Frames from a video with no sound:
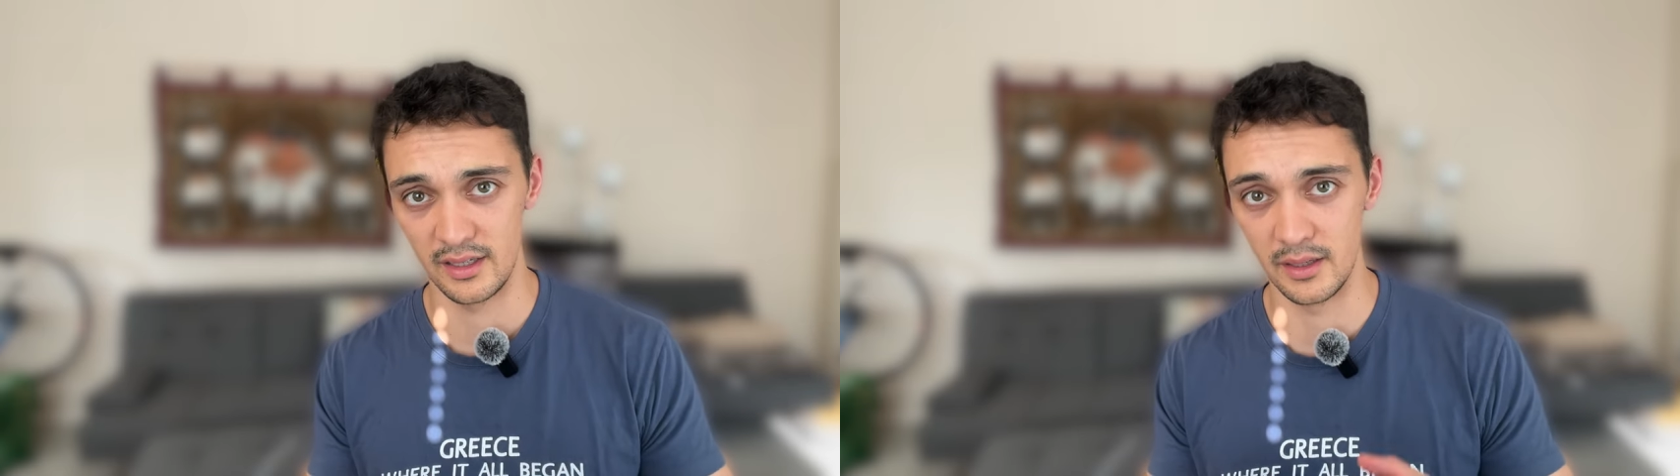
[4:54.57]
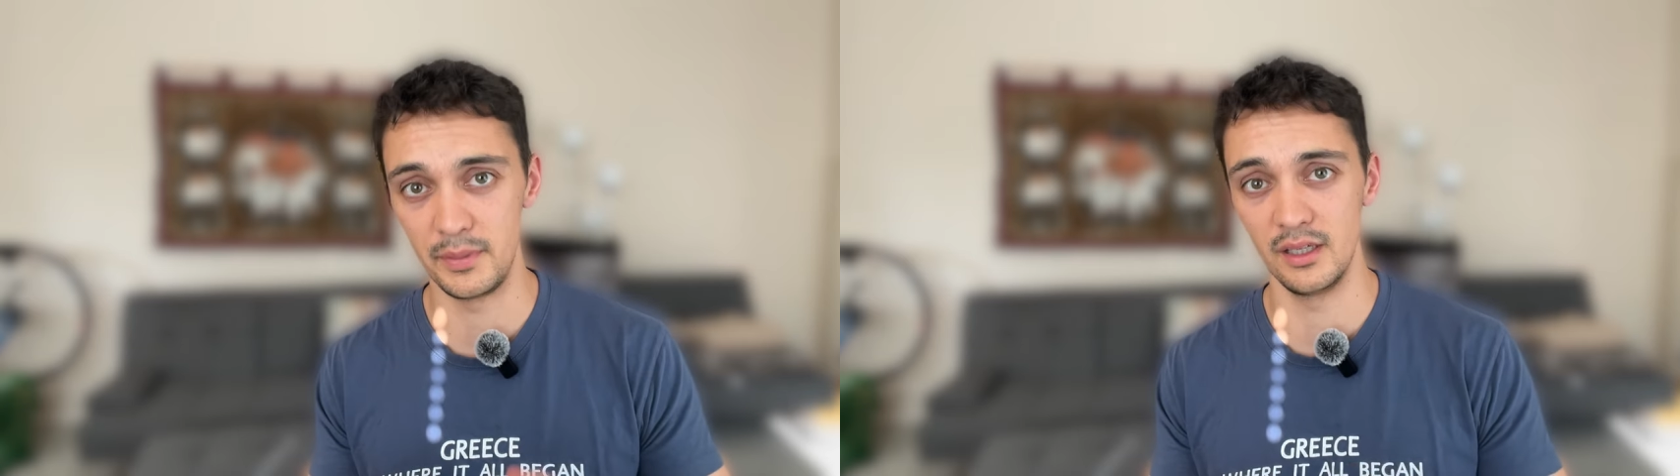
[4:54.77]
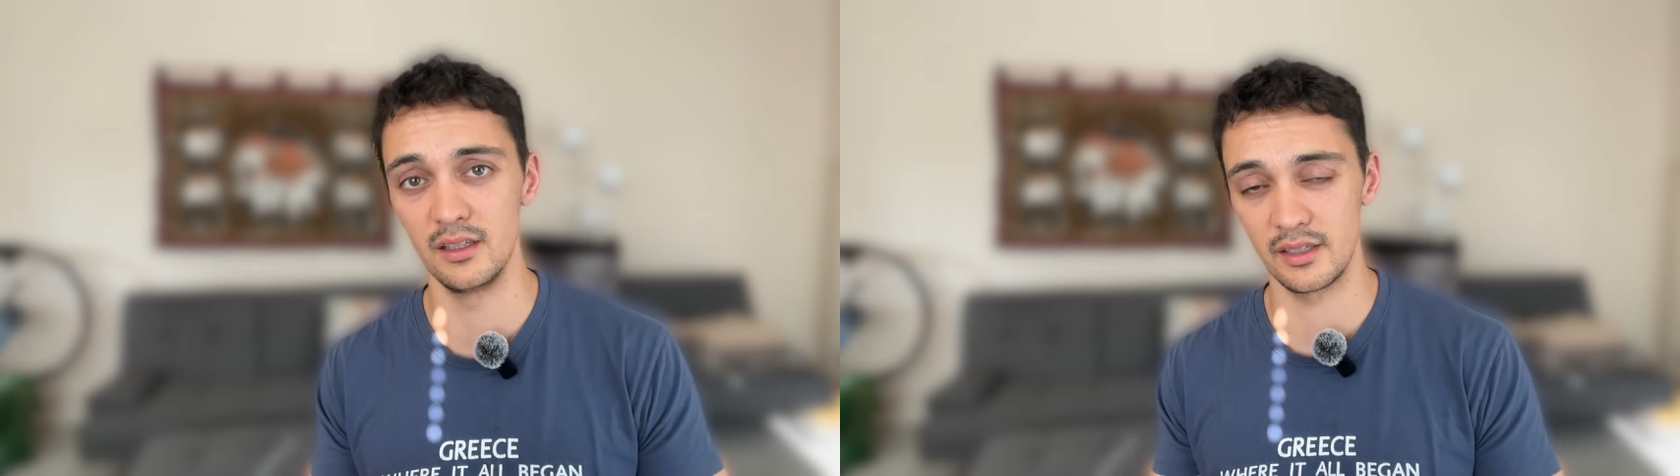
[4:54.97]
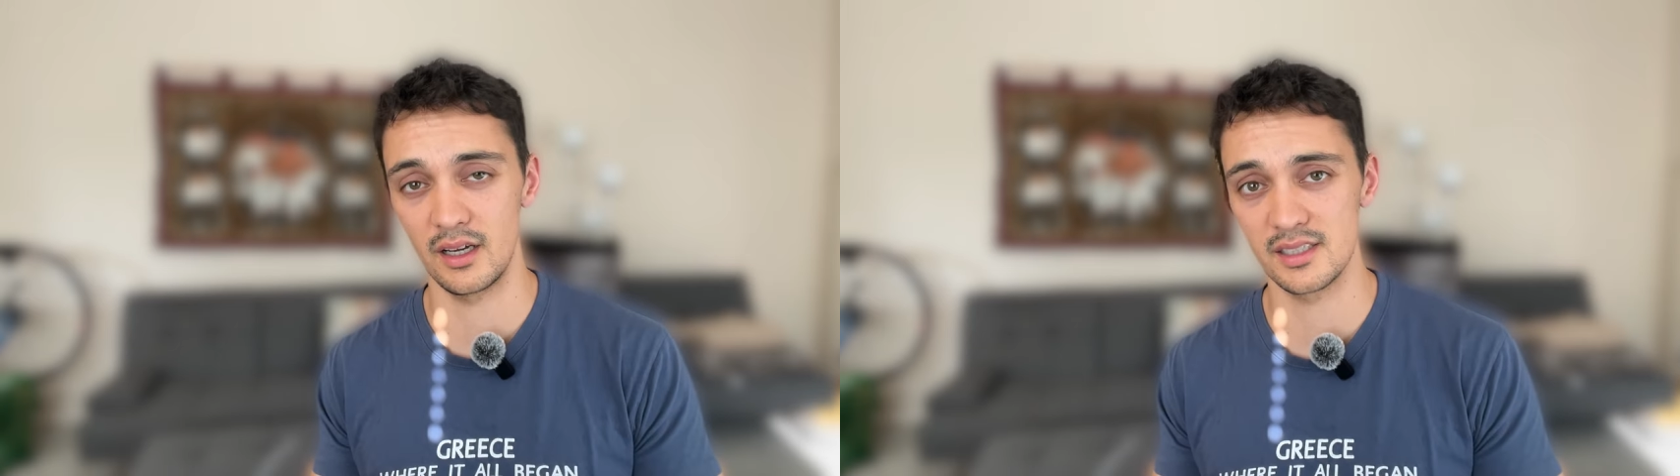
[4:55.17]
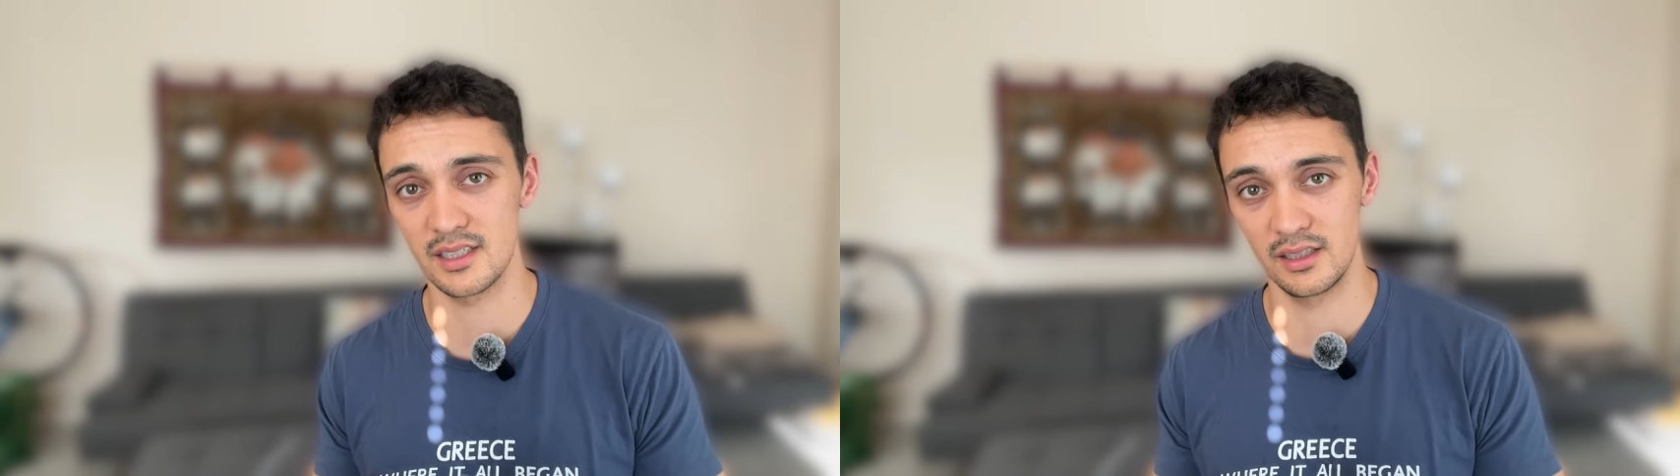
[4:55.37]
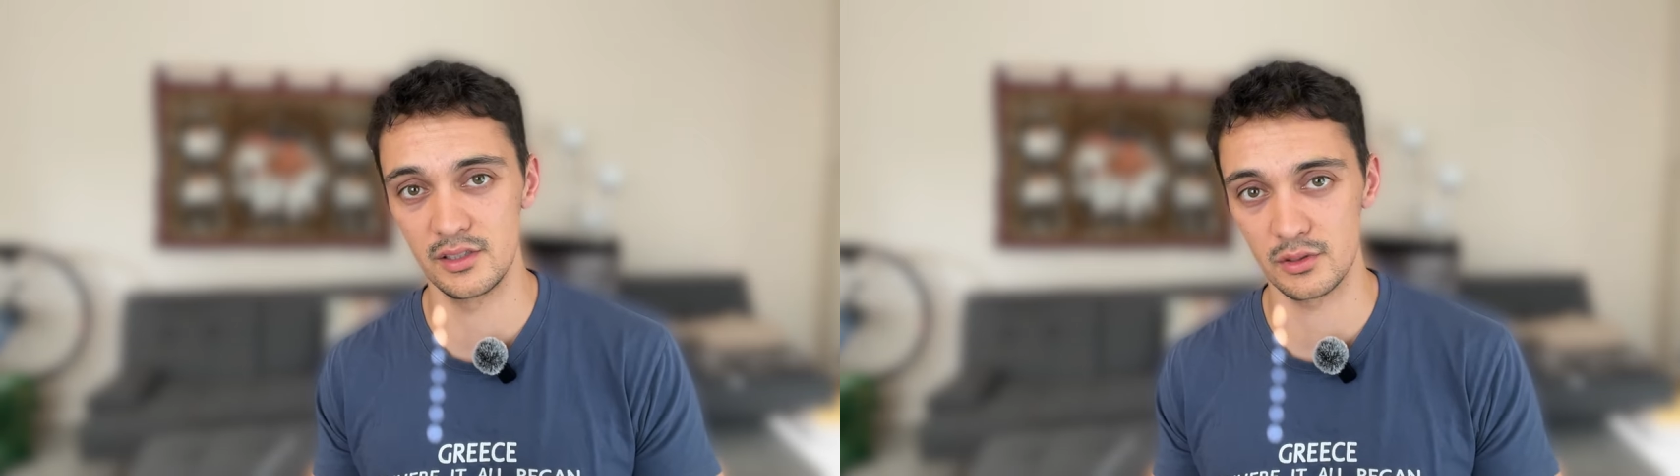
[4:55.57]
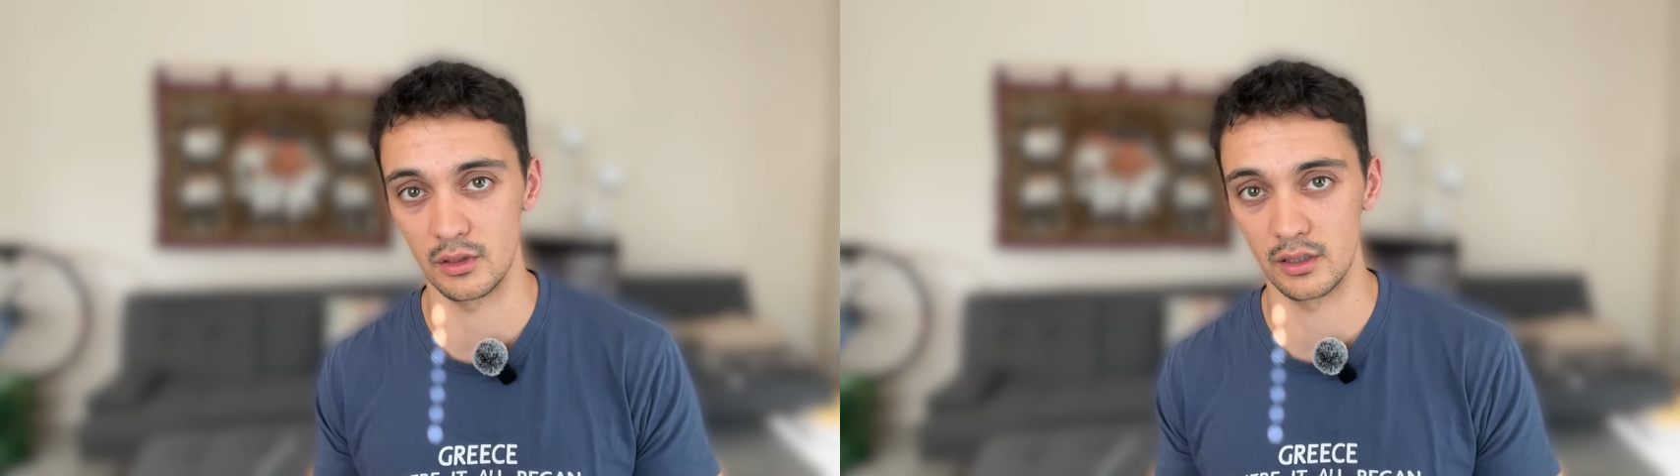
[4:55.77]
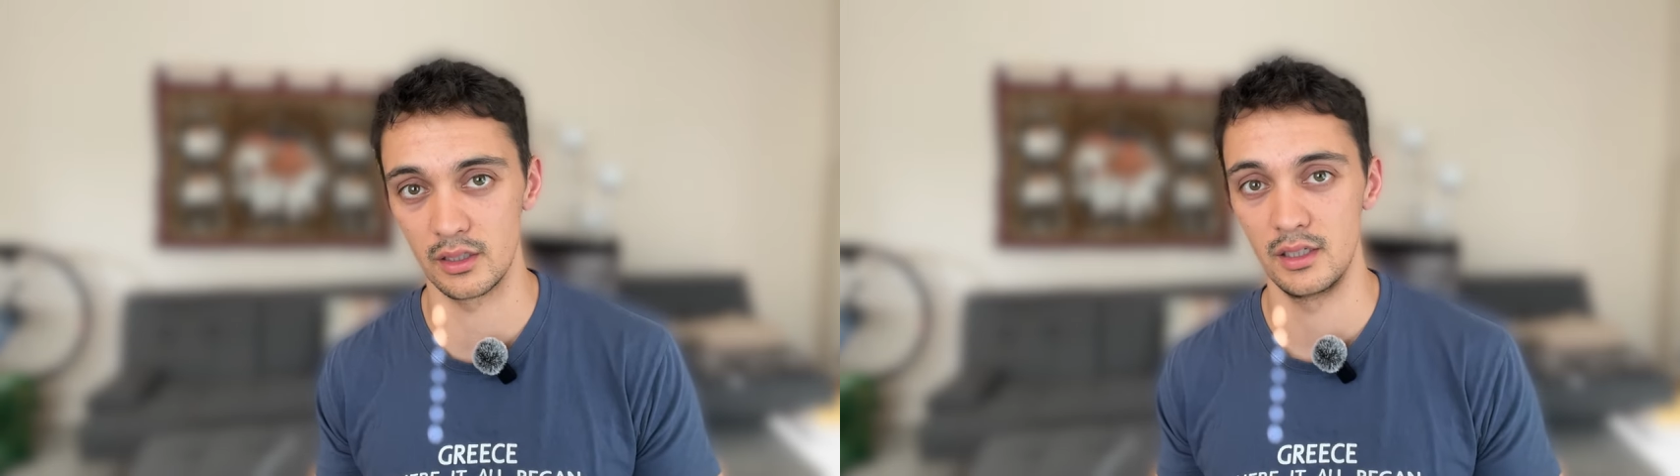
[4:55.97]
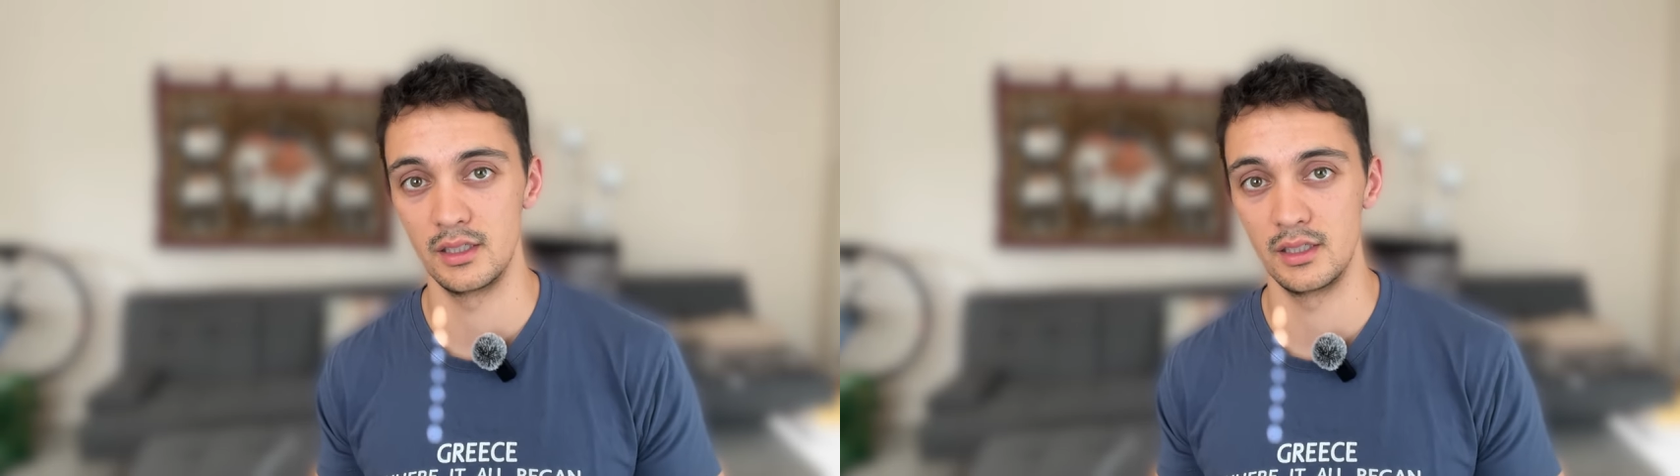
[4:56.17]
Nabil Anane's clinch work.